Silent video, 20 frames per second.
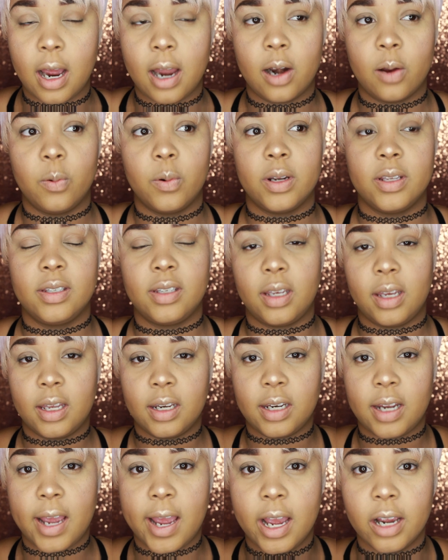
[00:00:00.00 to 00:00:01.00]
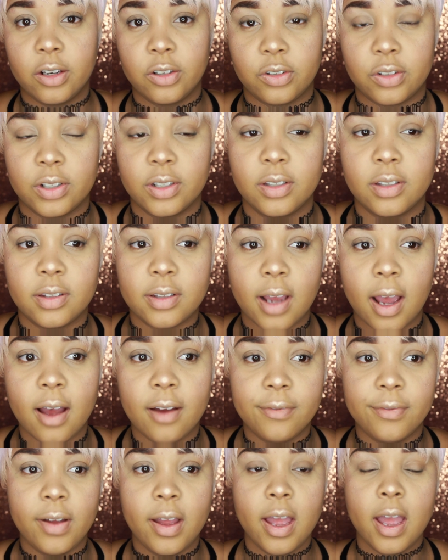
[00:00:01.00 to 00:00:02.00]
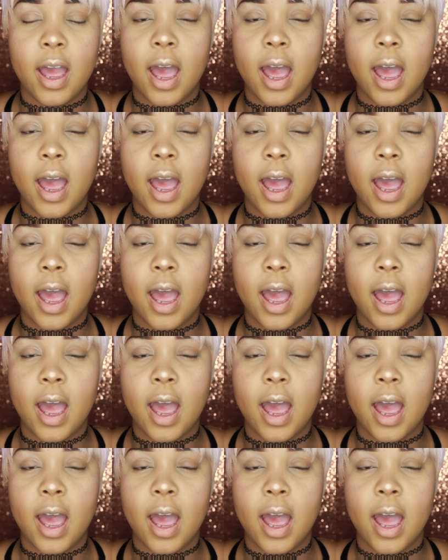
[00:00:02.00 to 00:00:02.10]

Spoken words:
I don't want to say any extra stuff.